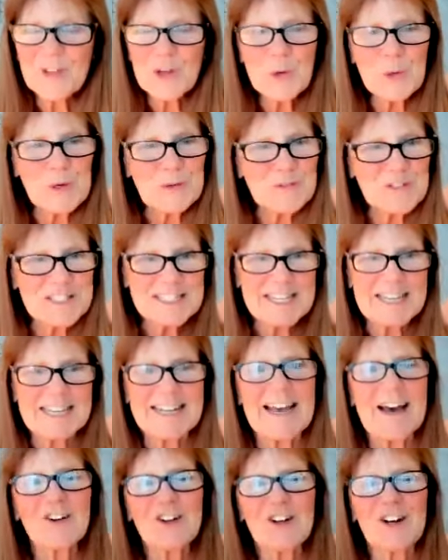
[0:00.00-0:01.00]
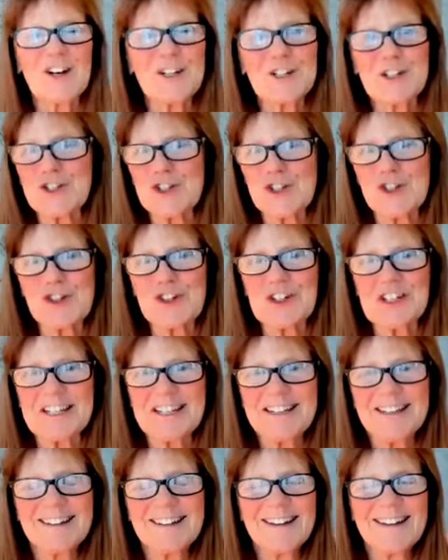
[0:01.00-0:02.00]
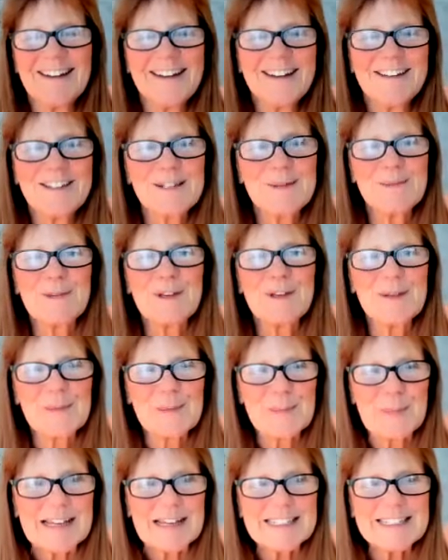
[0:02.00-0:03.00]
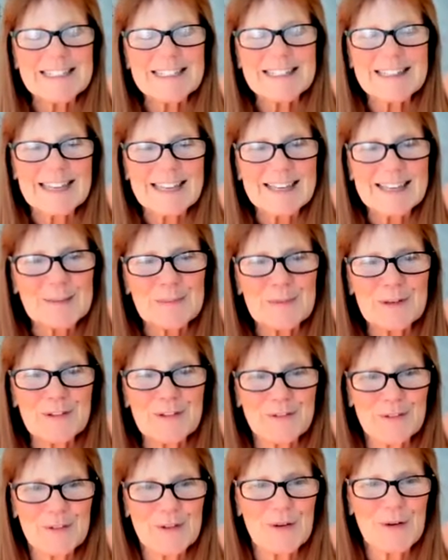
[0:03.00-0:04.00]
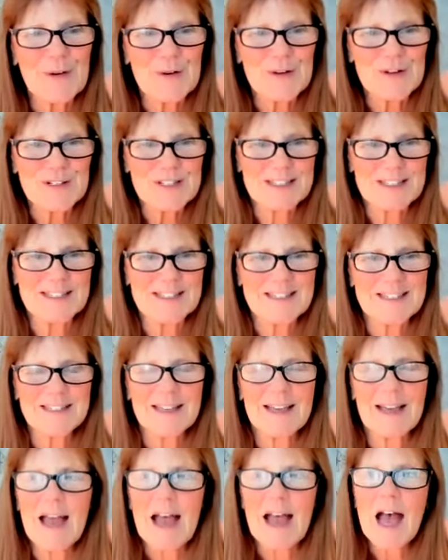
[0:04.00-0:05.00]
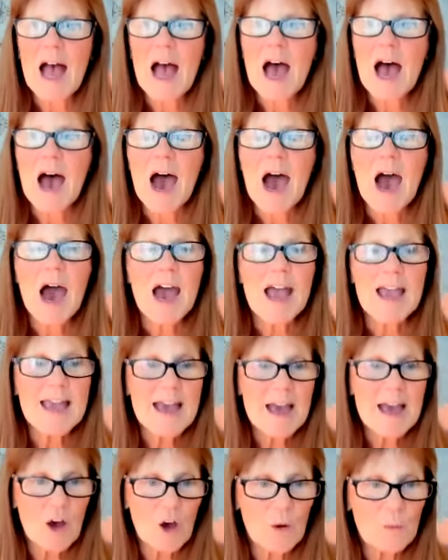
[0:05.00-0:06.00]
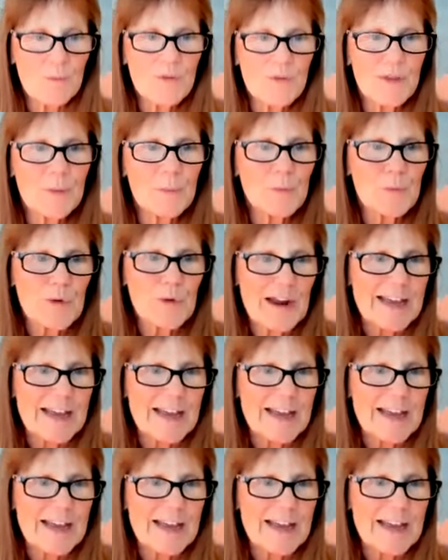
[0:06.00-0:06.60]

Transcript: who have set out on a journey to be the best that they can be for their horses. I help them